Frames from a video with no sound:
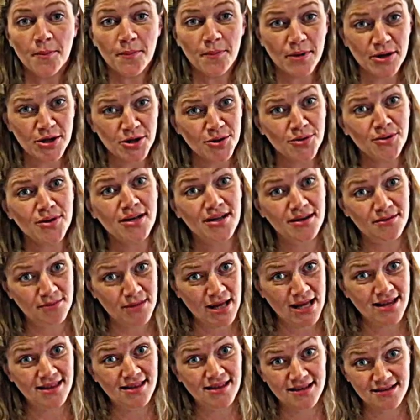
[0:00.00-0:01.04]
But you can
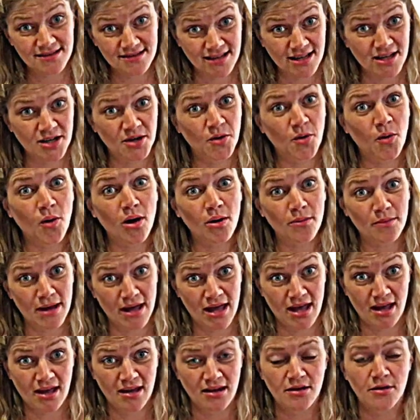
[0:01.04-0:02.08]
make this like
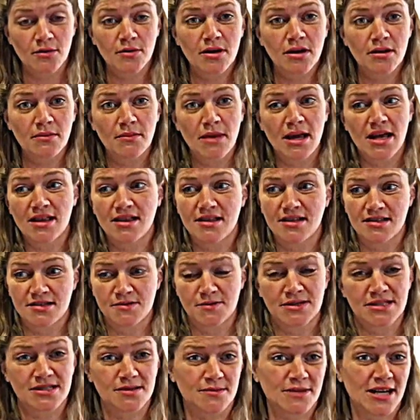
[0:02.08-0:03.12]
gourmet. You can make this
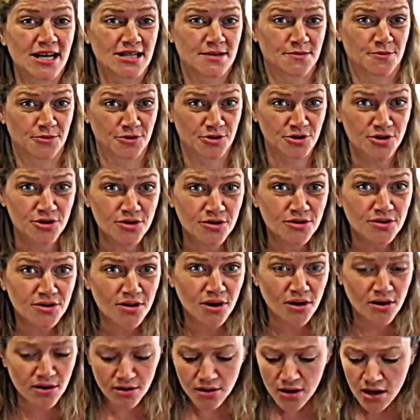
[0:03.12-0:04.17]
with some nice
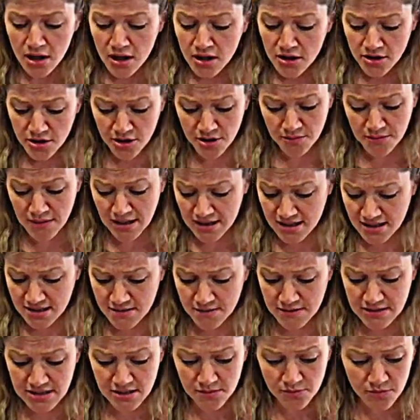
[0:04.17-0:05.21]
prosciutto. You can make this
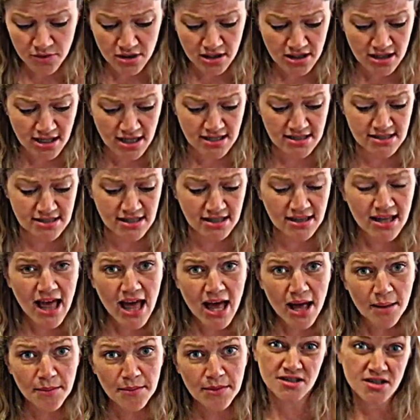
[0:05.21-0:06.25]
with some really nice
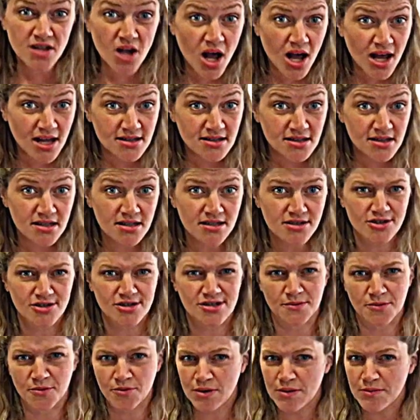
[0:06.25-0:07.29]
salami, sausage, and
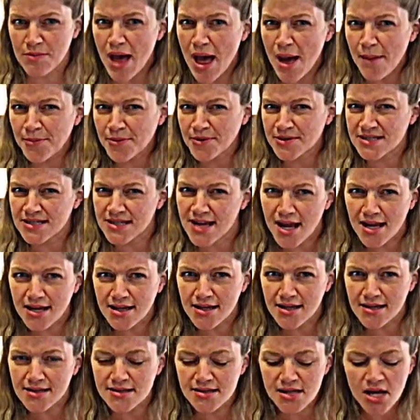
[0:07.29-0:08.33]
some green peppers and
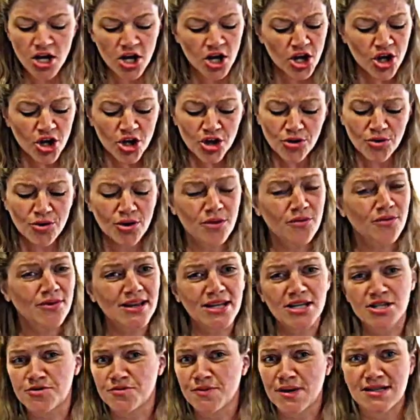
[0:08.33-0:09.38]
onions. You can
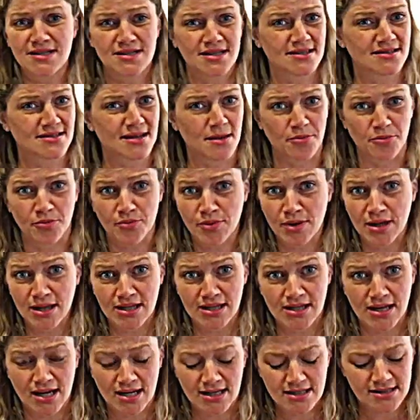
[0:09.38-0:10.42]
really dress this up really
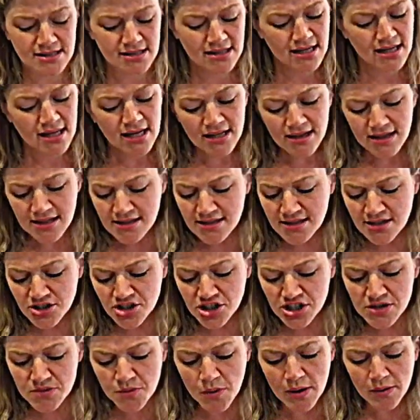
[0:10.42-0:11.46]
nice. This is
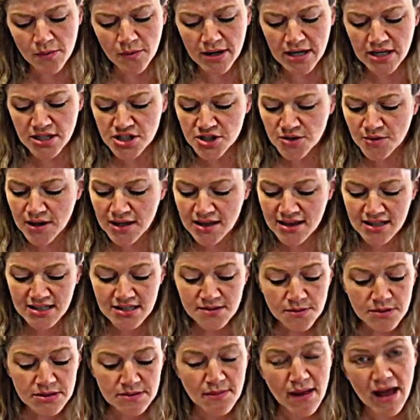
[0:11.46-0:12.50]
just one way to do it.
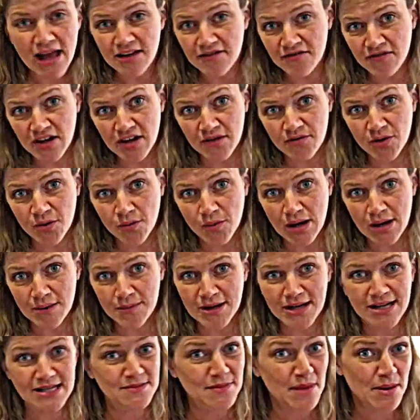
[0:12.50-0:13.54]
This was my favorite way
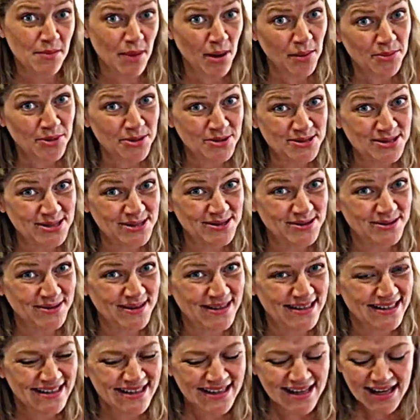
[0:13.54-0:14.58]
because my mom used to do
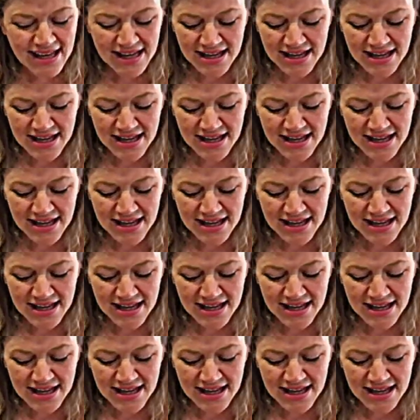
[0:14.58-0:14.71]
it.